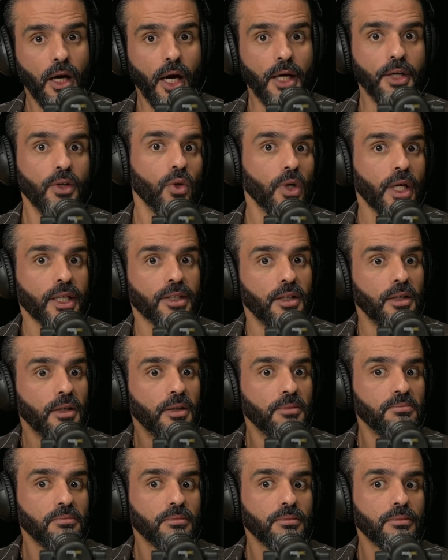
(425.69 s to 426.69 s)
And you know, like
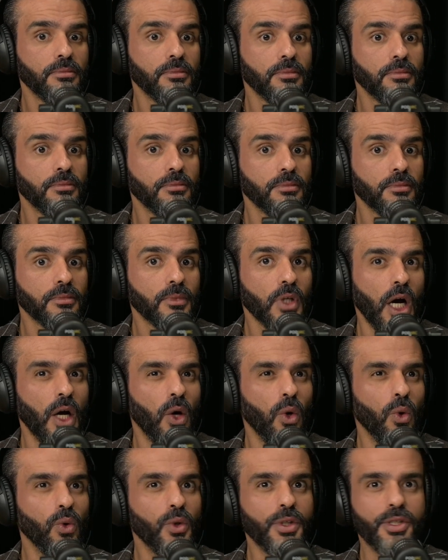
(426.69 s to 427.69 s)
I
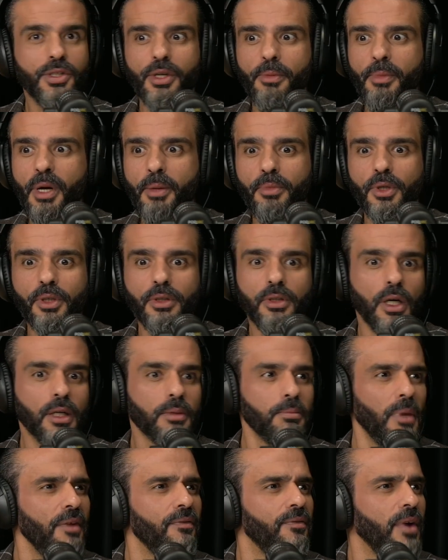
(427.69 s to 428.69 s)
always remember
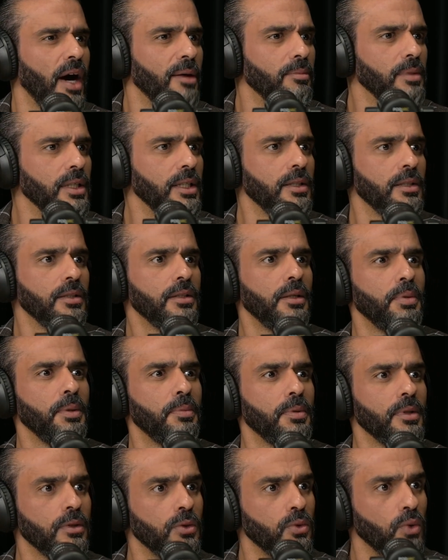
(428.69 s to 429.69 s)
like my family, the
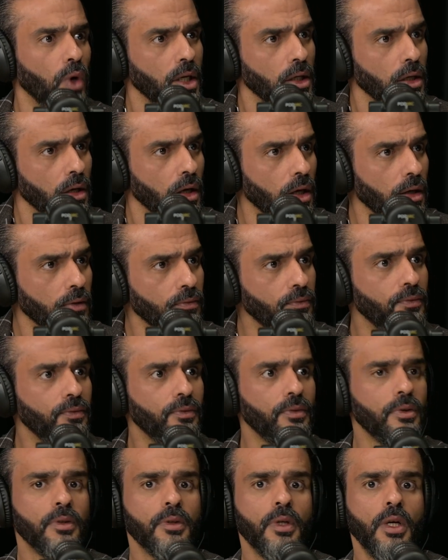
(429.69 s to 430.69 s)
people who I love,
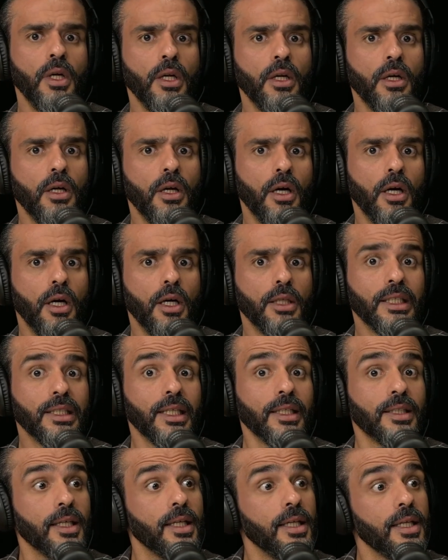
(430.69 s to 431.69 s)

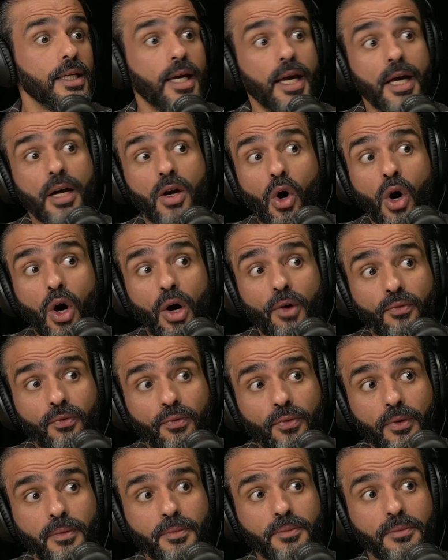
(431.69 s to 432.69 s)
that I'm taking care
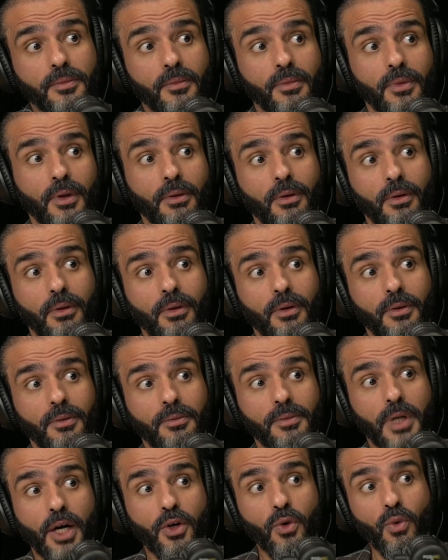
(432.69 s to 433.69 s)
of,
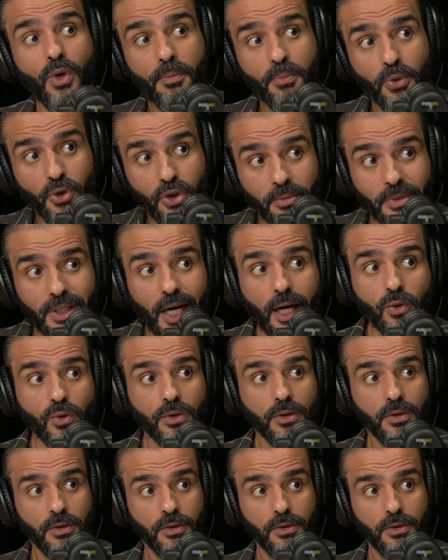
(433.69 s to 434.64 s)
I don't want to put them down.